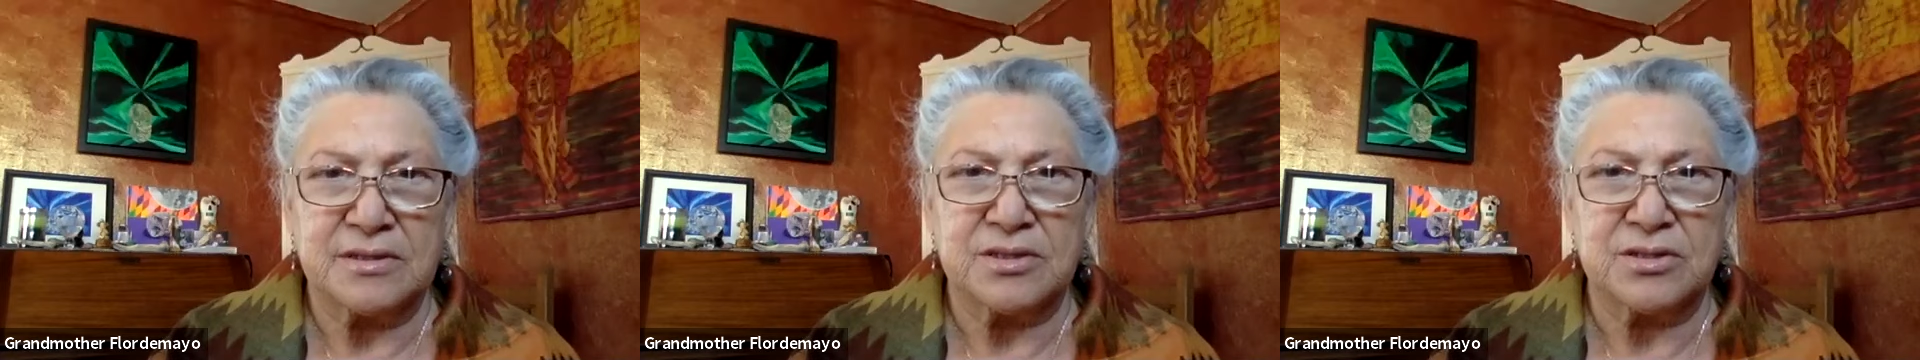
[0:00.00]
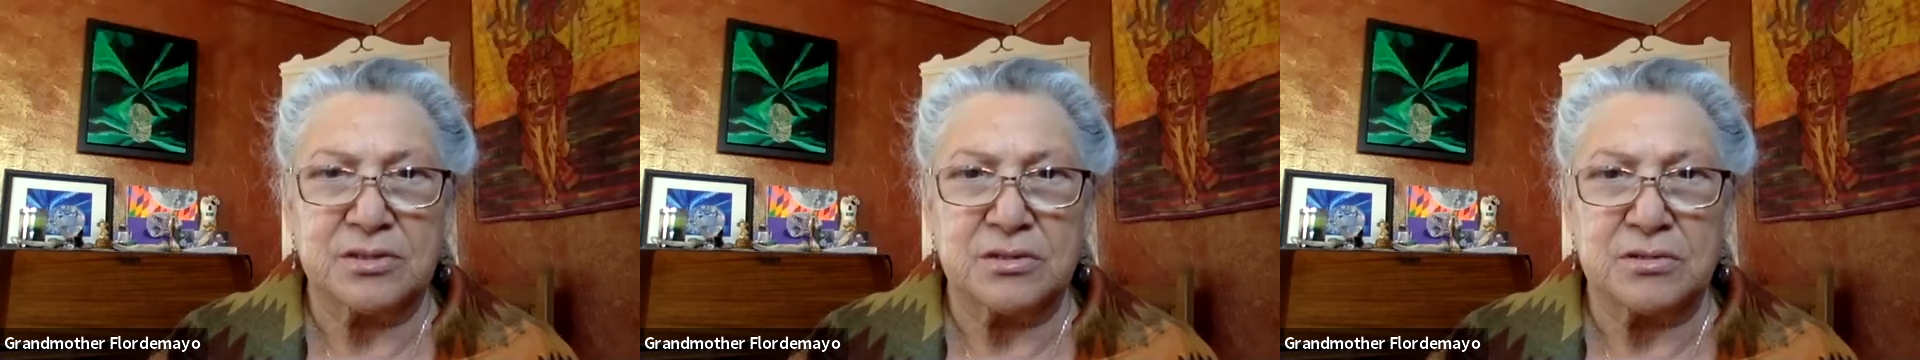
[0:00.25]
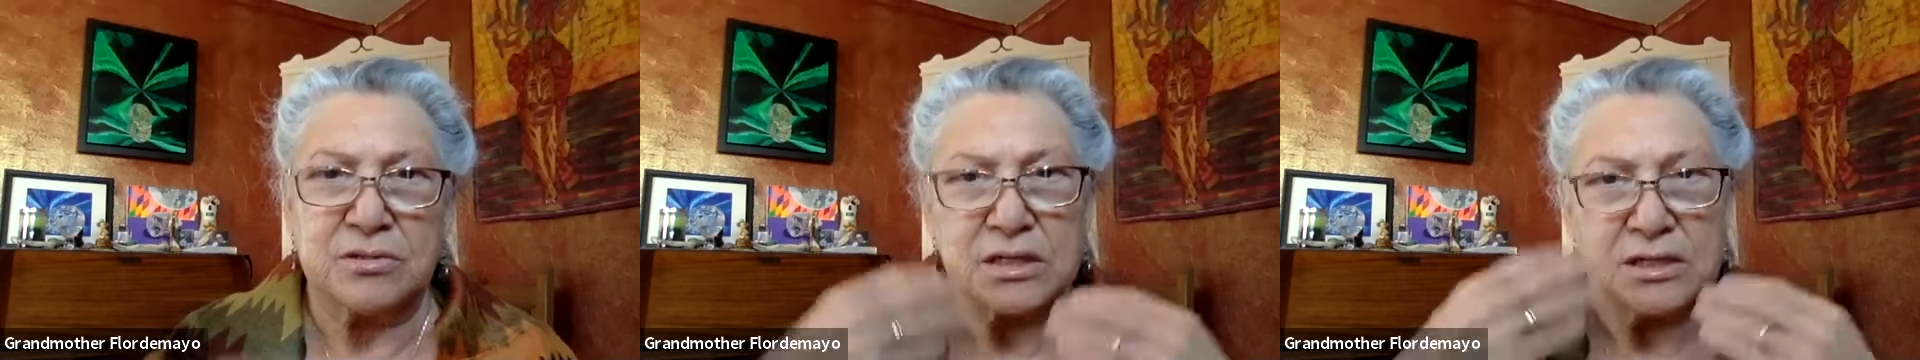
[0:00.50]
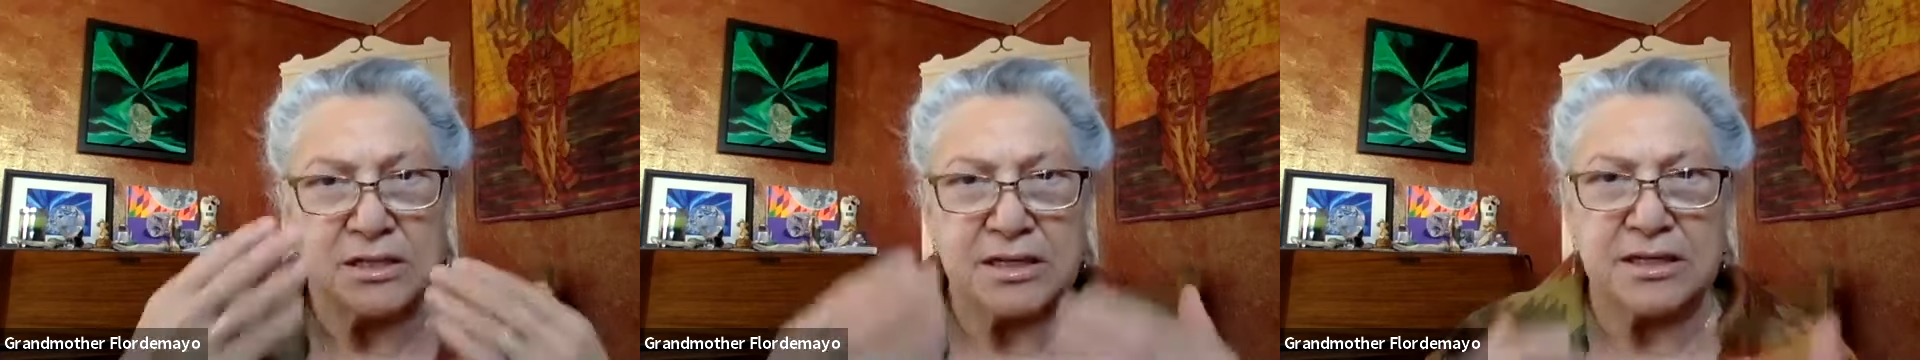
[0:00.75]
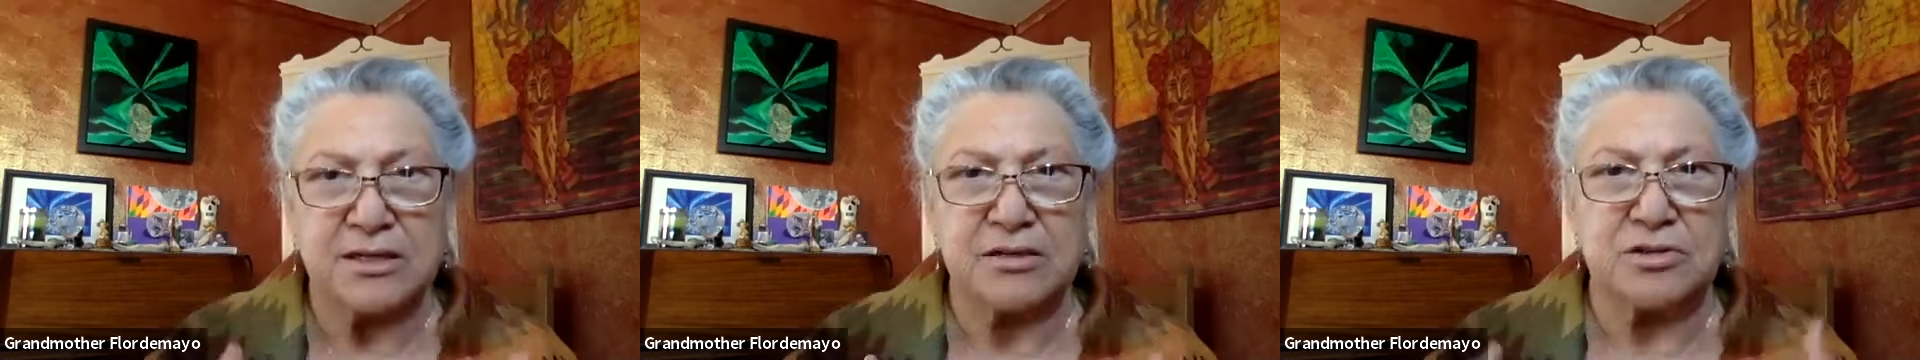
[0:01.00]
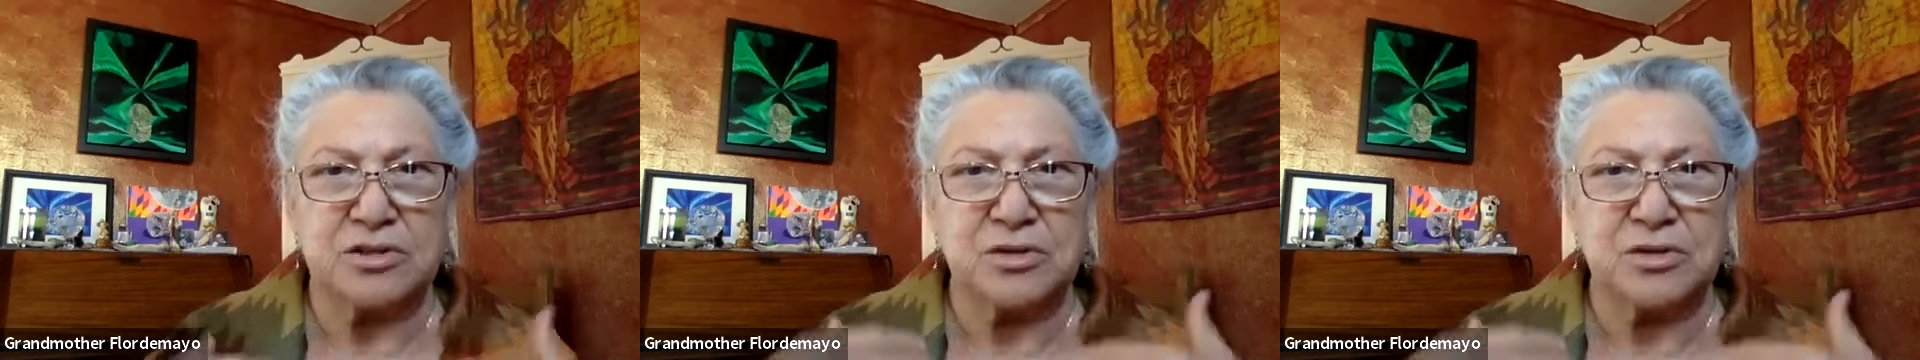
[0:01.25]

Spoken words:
to continue to